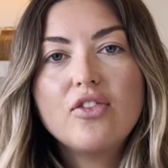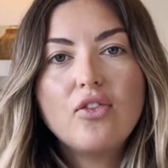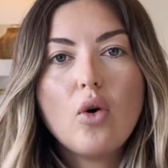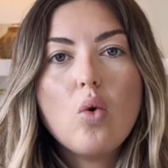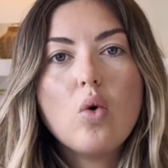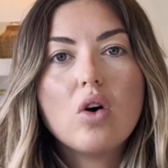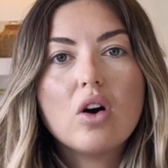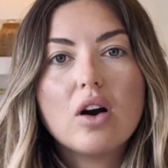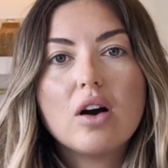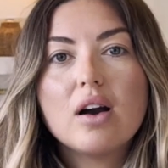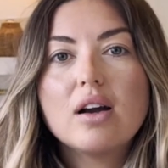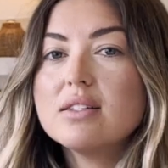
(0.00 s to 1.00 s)

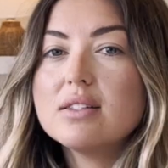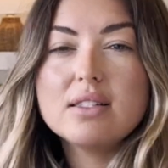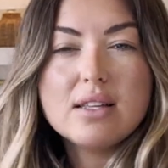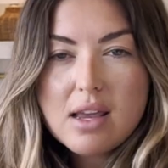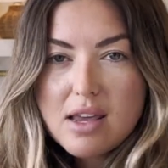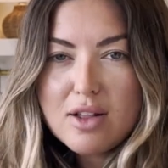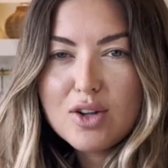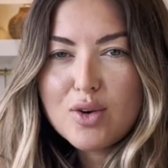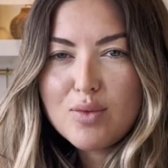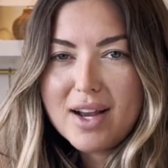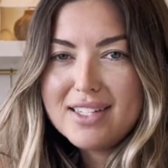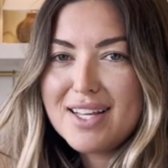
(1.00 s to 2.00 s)
for singular
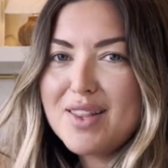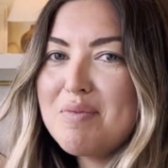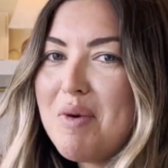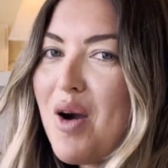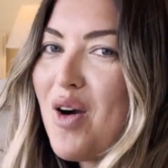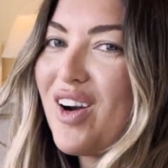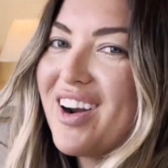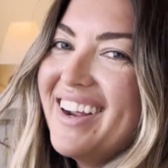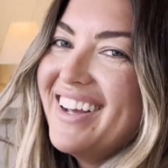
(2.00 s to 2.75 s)
raising the bar